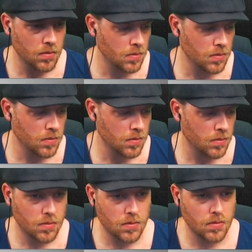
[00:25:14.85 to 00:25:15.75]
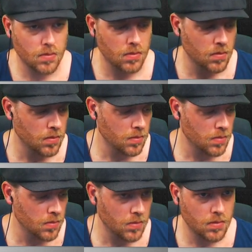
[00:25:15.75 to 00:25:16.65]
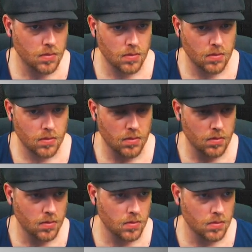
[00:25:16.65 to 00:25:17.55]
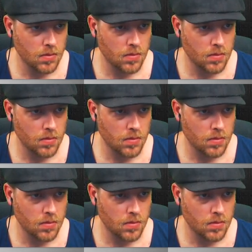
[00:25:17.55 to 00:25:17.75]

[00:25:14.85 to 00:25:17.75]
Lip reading: Nobody speaks.